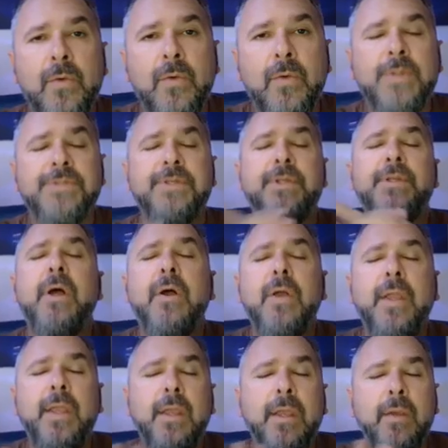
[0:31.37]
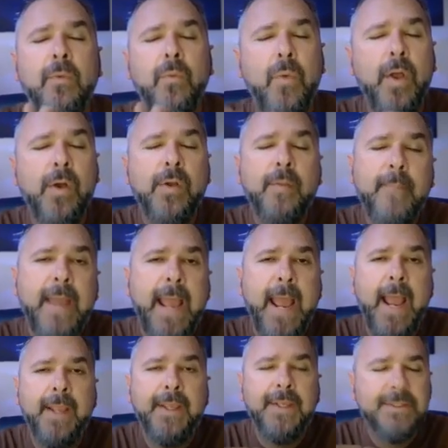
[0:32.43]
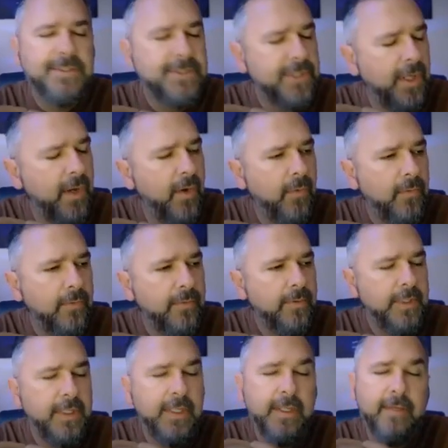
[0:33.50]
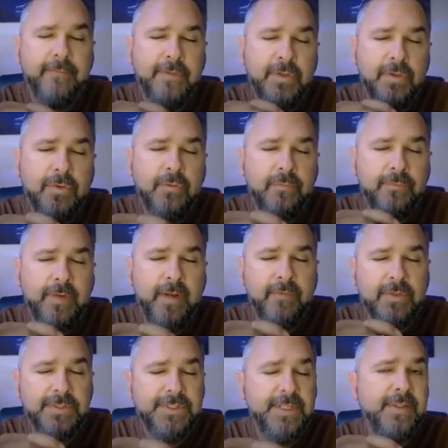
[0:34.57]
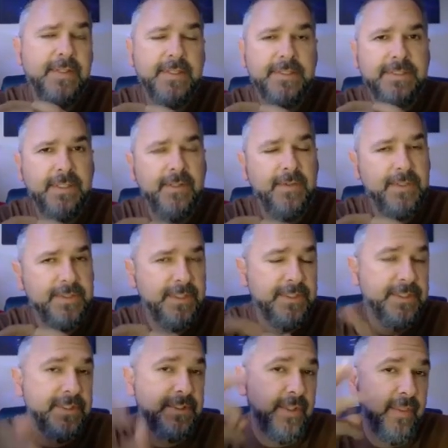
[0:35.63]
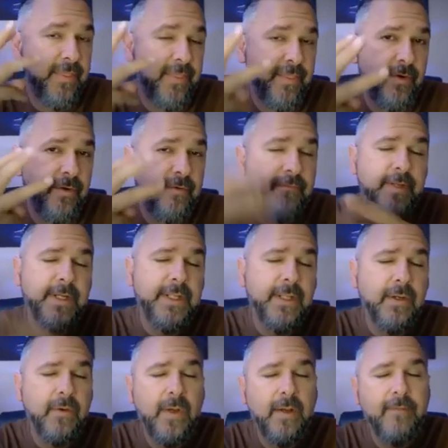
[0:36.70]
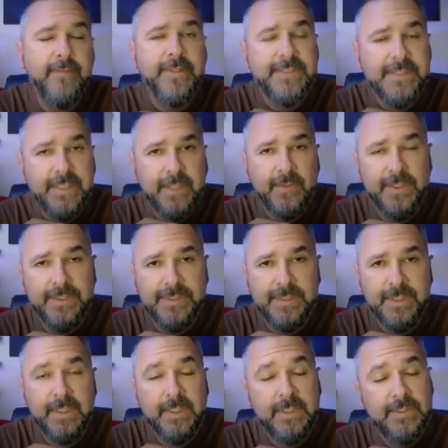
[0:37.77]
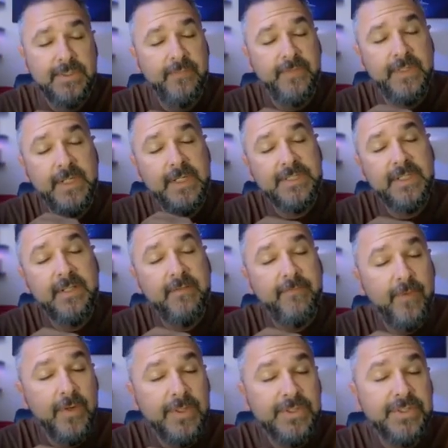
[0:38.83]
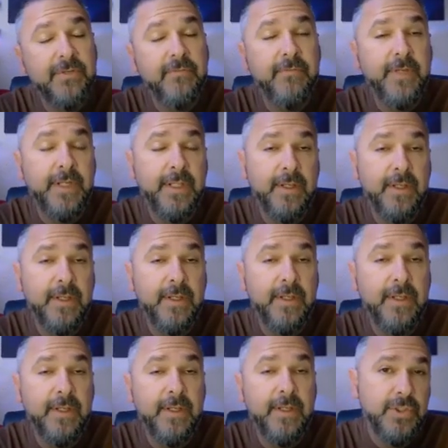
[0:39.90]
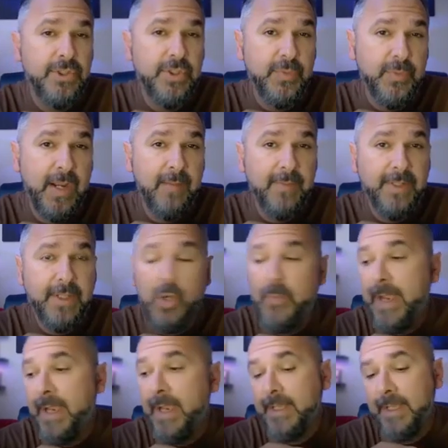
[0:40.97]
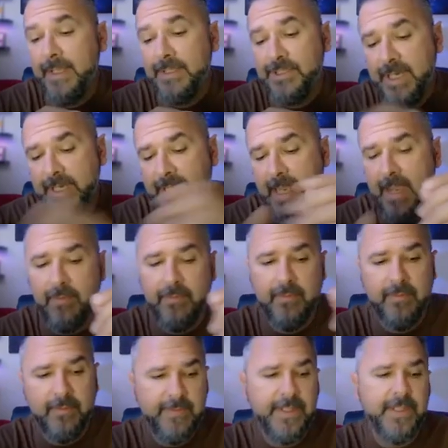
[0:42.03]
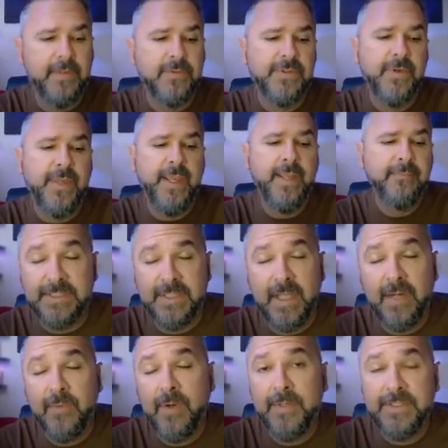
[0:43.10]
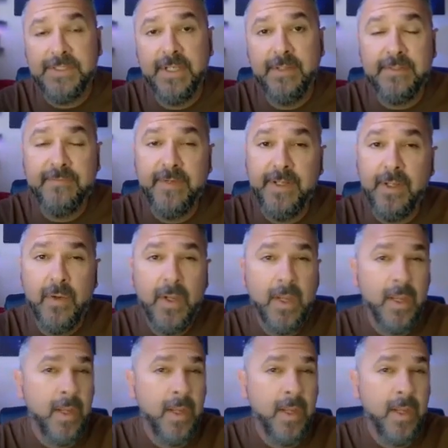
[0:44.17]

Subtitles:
What's good, y'all, and welcome back. So, if you've never seen this series, this is the third video of a series. So if you didn't see the first 2 videos, you should probably go back and check out the videos, okay? A lot of what I'm going to say in this video